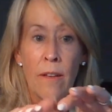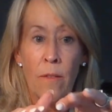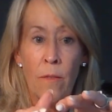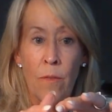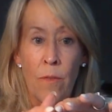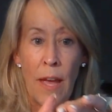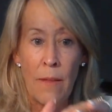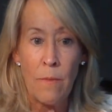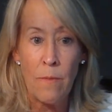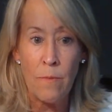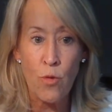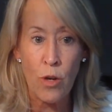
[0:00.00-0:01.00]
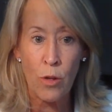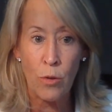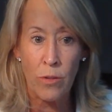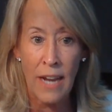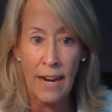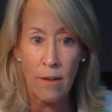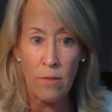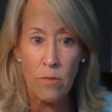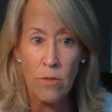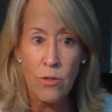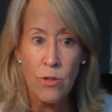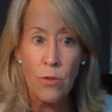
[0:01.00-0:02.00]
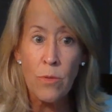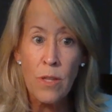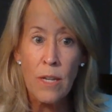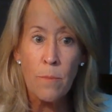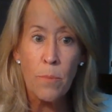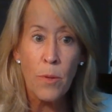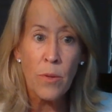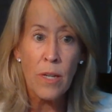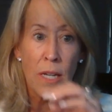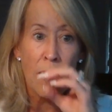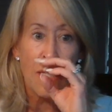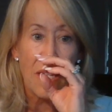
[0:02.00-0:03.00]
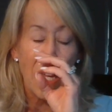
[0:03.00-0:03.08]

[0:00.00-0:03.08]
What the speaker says: then trickle down to the employees.